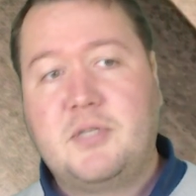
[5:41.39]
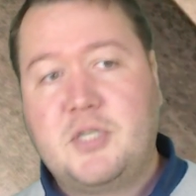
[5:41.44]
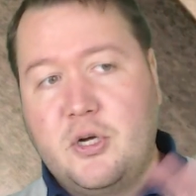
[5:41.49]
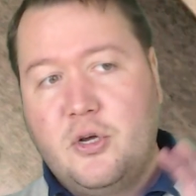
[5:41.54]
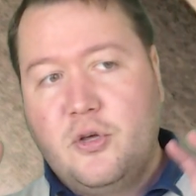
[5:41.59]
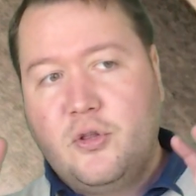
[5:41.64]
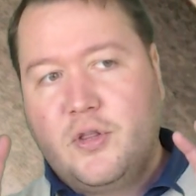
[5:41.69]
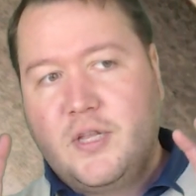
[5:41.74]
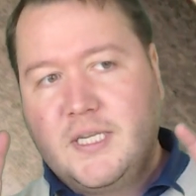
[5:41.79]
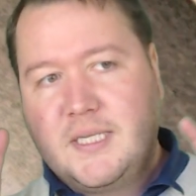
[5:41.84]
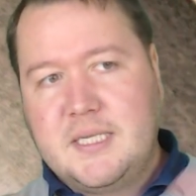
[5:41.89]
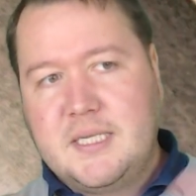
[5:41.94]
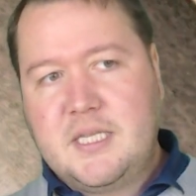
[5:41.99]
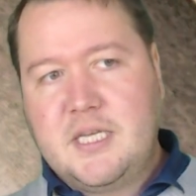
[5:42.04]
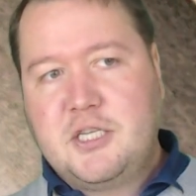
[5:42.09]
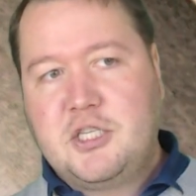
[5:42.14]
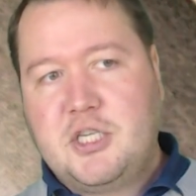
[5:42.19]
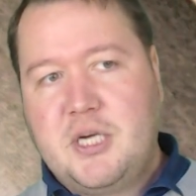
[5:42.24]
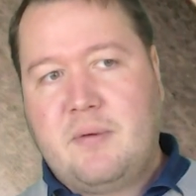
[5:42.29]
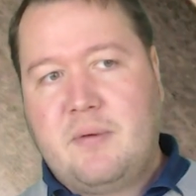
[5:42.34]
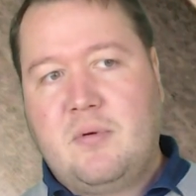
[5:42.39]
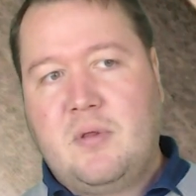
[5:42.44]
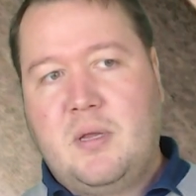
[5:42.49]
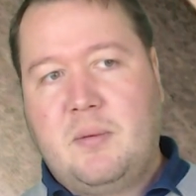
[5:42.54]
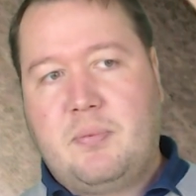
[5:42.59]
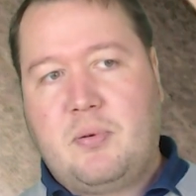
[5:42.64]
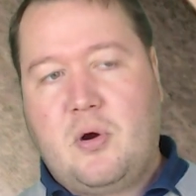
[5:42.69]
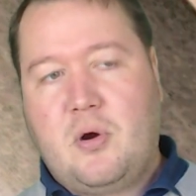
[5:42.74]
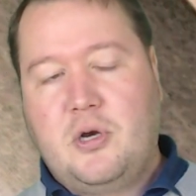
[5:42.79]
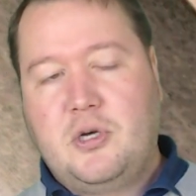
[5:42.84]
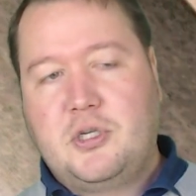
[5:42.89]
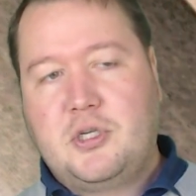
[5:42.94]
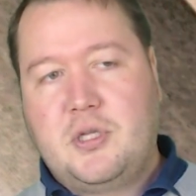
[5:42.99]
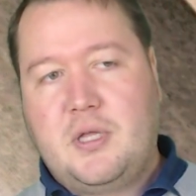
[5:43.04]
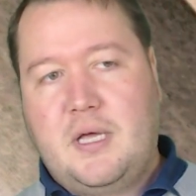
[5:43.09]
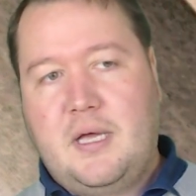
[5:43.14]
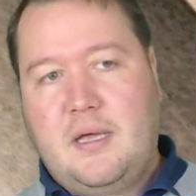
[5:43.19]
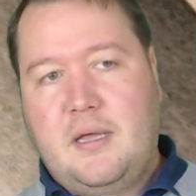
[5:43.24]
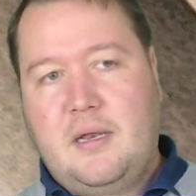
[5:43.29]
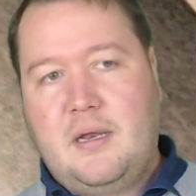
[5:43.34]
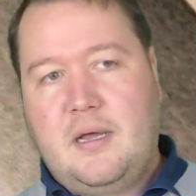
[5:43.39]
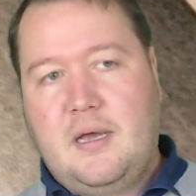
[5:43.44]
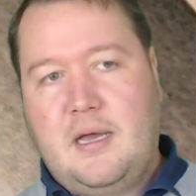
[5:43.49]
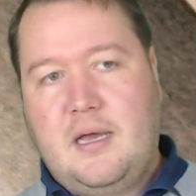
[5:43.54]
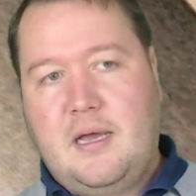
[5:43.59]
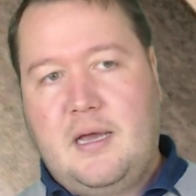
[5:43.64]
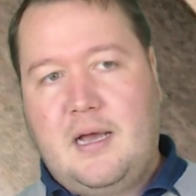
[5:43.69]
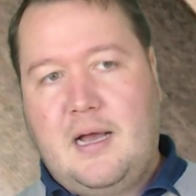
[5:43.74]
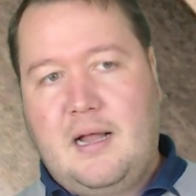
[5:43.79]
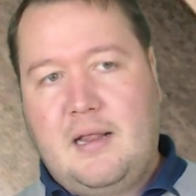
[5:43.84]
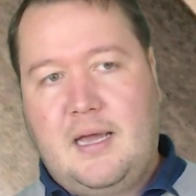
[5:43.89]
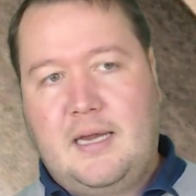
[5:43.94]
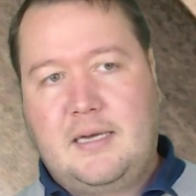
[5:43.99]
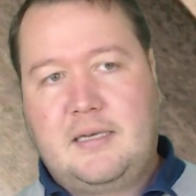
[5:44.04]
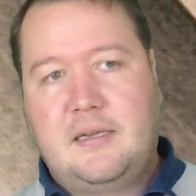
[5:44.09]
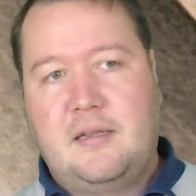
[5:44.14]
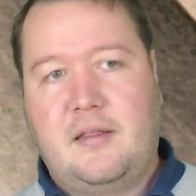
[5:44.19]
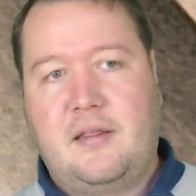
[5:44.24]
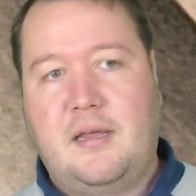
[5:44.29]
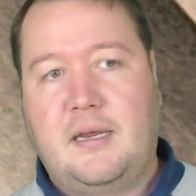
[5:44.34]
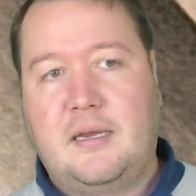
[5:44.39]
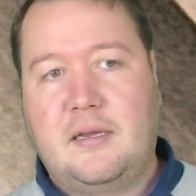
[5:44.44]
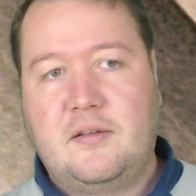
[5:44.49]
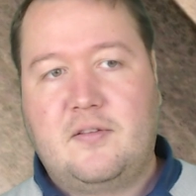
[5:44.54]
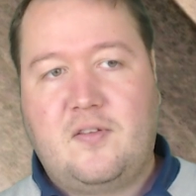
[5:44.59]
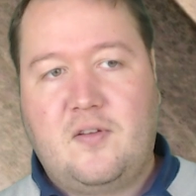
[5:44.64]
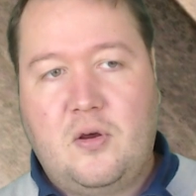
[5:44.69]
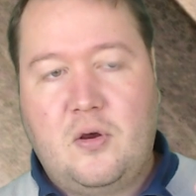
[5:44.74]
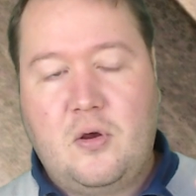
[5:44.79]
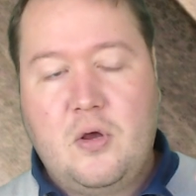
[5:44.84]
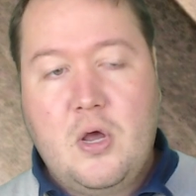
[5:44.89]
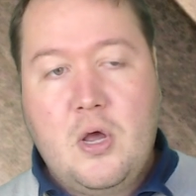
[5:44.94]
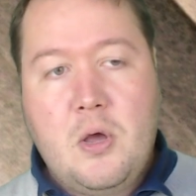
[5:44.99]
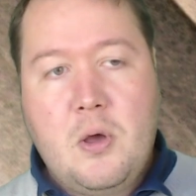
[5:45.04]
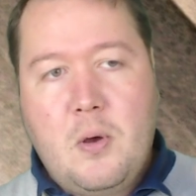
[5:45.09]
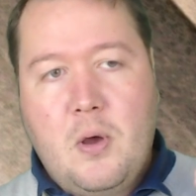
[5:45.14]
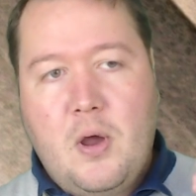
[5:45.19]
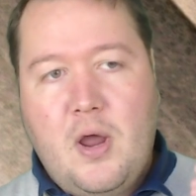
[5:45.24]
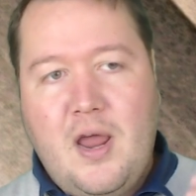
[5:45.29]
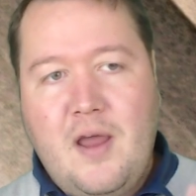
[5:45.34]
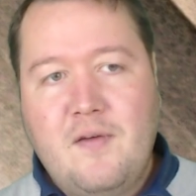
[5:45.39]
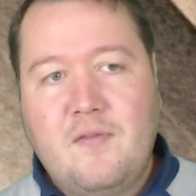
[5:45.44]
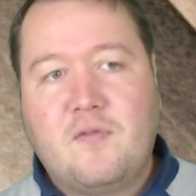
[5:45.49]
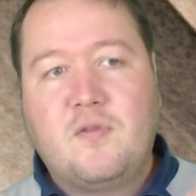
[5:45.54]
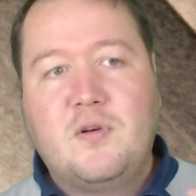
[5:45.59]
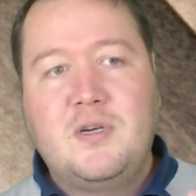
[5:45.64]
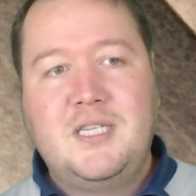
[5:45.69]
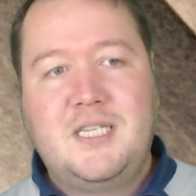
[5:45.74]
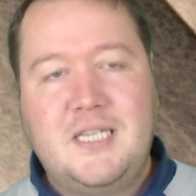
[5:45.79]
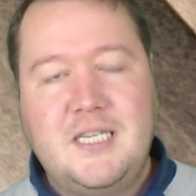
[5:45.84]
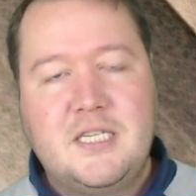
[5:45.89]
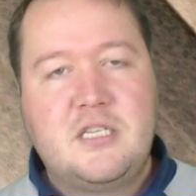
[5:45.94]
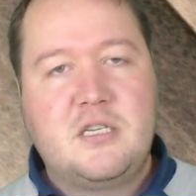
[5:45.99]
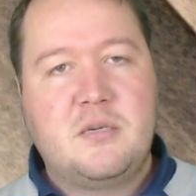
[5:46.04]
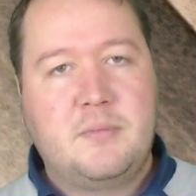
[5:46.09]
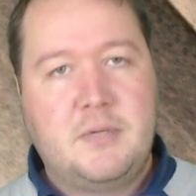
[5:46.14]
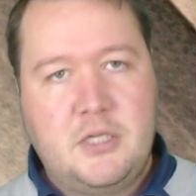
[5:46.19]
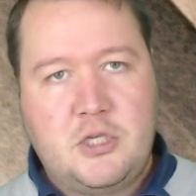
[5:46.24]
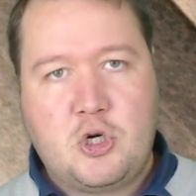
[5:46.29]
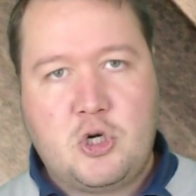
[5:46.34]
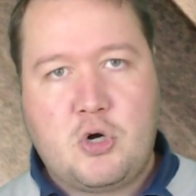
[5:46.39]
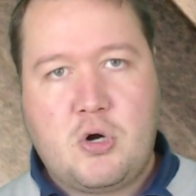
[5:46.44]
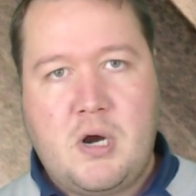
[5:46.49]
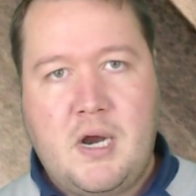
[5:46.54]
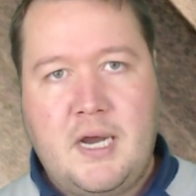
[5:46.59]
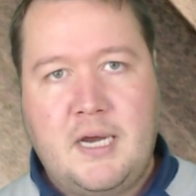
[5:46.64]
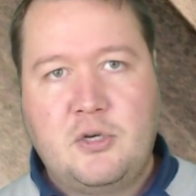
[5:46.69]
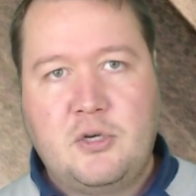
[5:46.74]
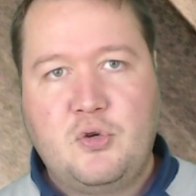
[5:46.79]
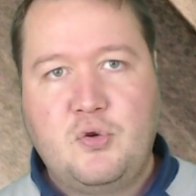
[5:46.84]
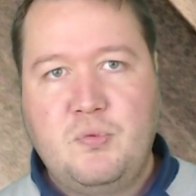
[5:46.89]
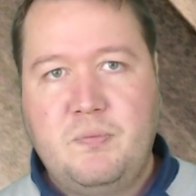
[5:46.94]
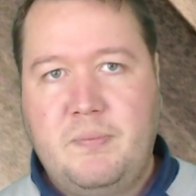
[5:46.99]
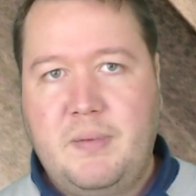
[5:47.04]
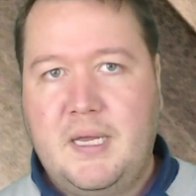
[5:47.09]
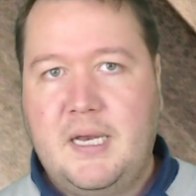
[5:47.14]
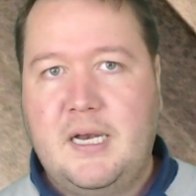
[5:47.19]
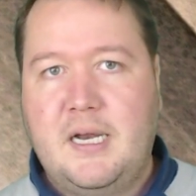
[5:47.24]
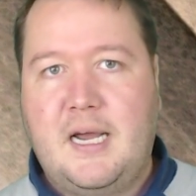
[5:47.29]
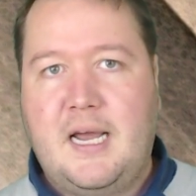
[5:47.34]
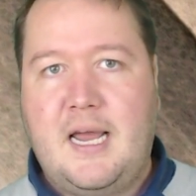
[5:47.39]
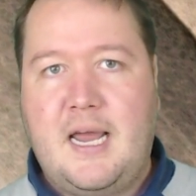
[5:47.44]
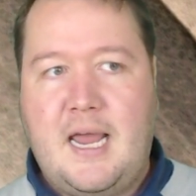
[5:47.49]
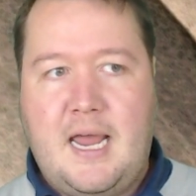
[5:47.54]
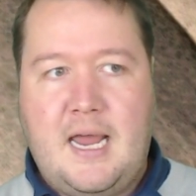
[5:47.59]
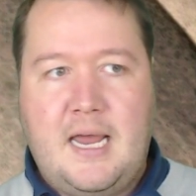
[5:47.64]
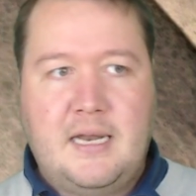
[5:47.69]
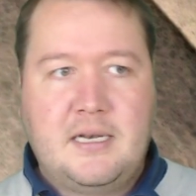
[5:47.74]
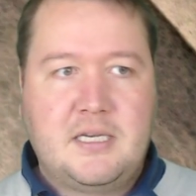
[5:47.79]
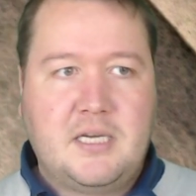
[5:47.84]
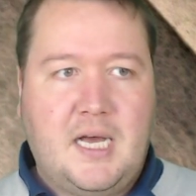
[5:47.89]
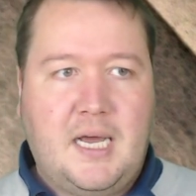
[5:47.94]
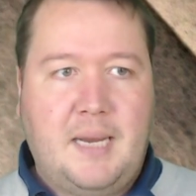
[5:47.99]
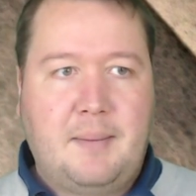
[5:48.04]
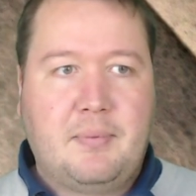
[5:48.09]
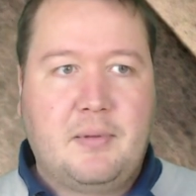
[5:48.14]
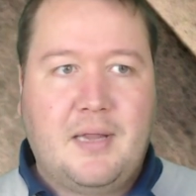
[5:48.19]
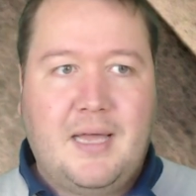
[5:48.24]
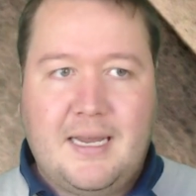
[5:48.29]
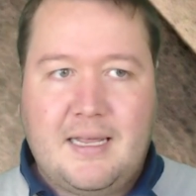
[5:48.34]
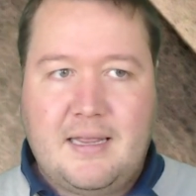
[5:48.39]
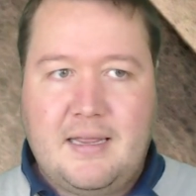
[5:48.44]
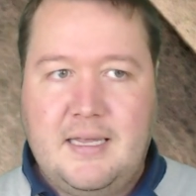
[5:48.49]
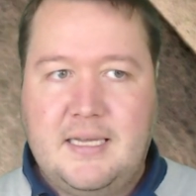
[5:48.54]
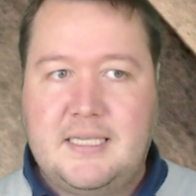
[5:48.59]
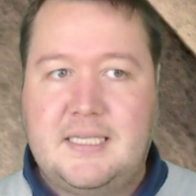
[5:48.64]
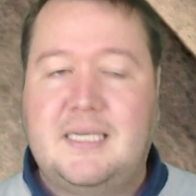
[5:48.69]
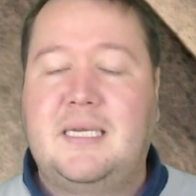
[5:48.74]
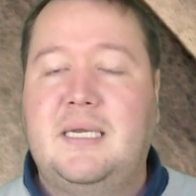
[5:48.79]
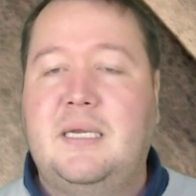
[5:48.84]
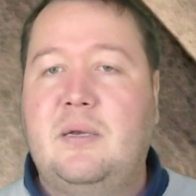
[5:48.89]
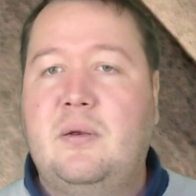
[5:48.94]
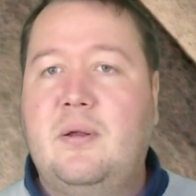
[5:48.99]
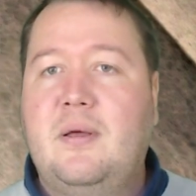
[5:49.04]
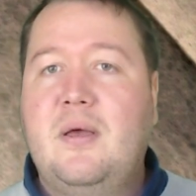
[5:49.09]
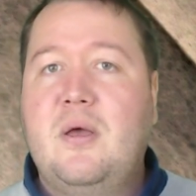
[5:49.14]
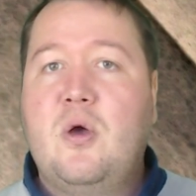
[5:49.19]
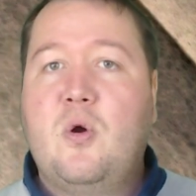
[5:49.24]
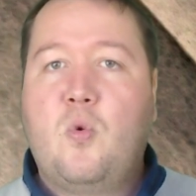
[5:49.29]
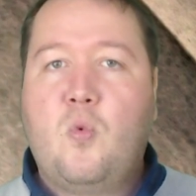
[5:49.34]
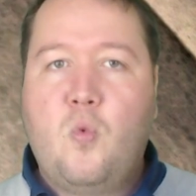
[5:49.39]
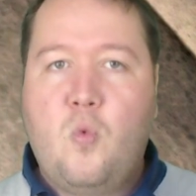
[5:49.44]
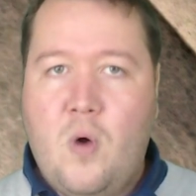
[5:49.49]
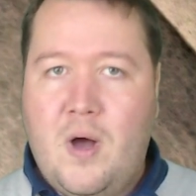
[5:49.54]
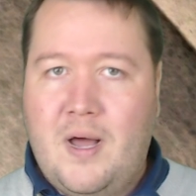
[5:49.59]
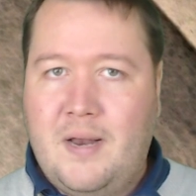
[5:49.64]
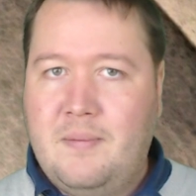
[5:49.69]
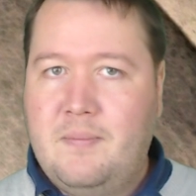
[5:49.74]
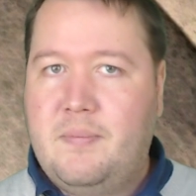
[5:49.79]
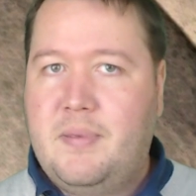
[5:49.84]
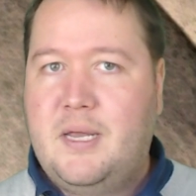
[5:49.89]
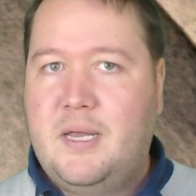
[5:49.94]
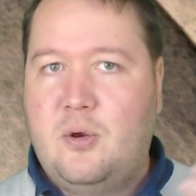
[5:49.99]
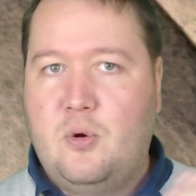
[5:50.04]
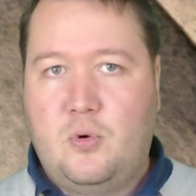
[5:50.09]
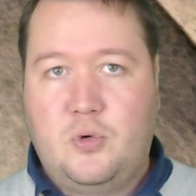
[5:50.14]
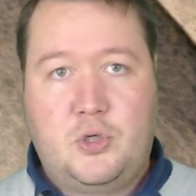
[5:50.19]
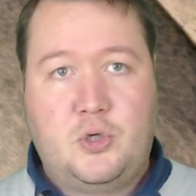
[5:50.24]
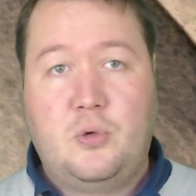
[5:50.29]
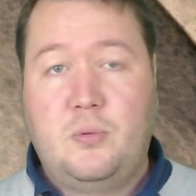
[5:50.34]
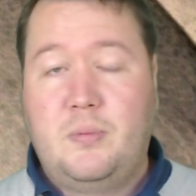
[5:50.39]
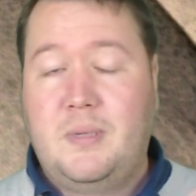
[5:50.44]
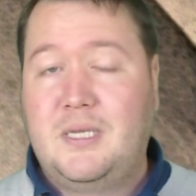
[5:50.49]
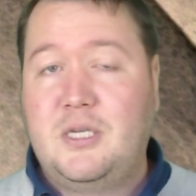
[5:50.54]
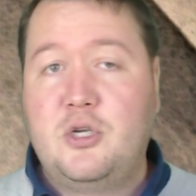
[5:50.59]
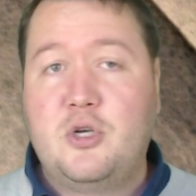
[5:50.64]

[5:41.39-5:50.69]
So this is the general approach that I like to think. So every system is trying to bid a hand type like this in 1 bid or 2 bid.